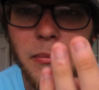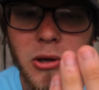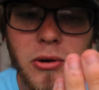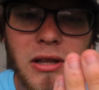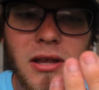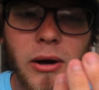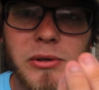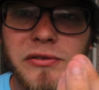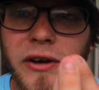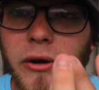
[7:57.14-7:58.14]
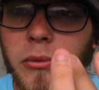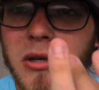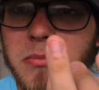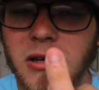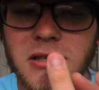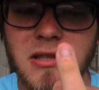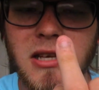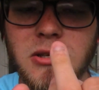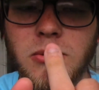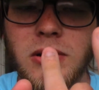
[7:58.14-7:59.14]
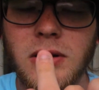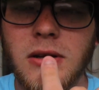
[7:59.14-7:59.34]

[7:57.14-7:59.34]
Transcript: but you can tell which finger it was because this one